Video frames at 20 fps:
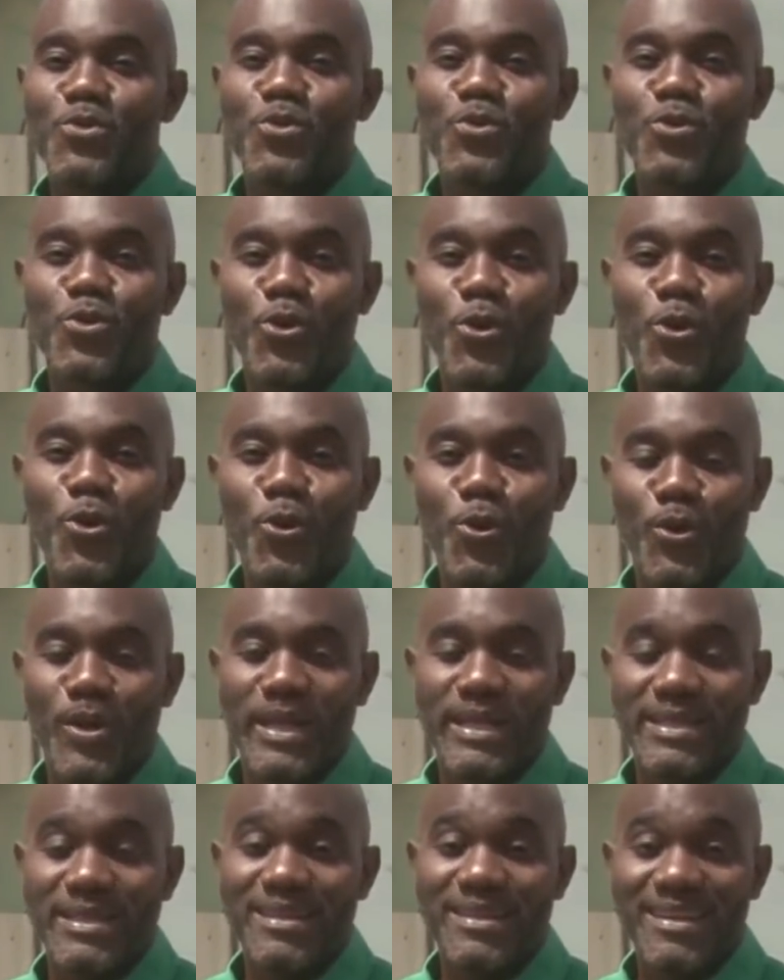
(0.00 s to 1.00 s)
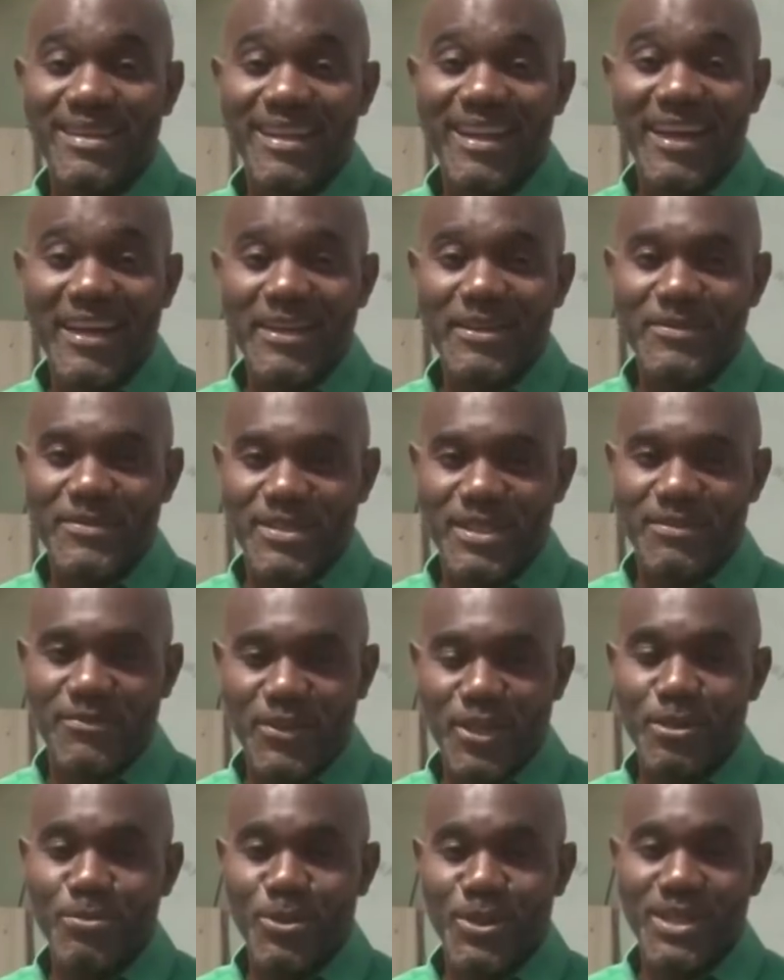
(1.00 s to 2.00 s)
role in the lives
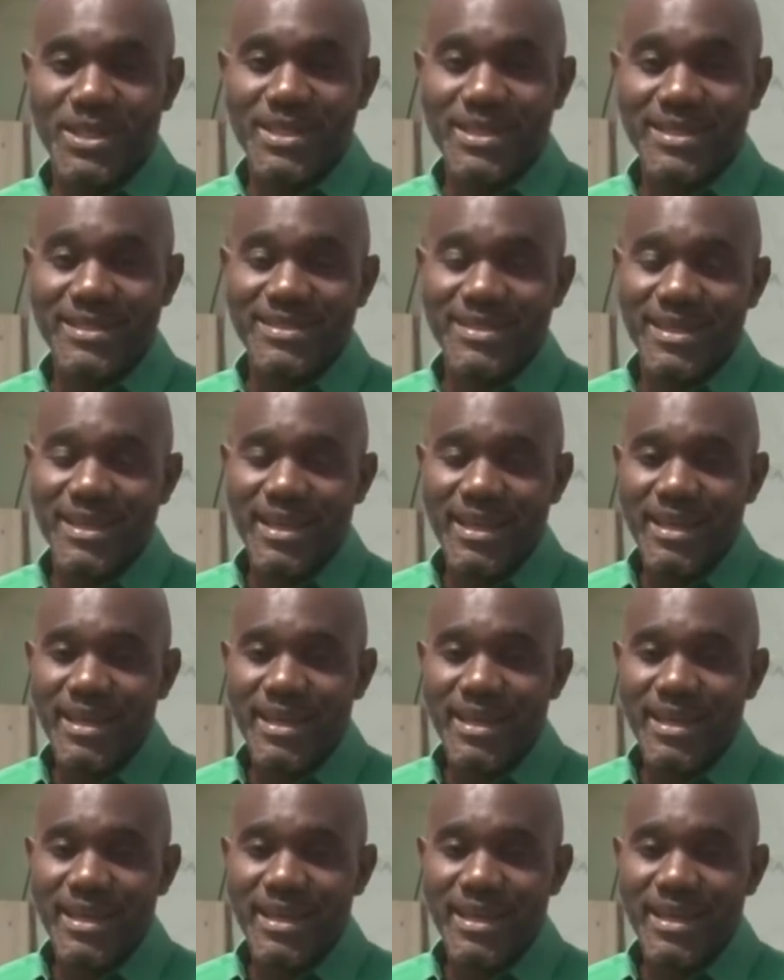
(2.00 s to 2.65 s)
of communities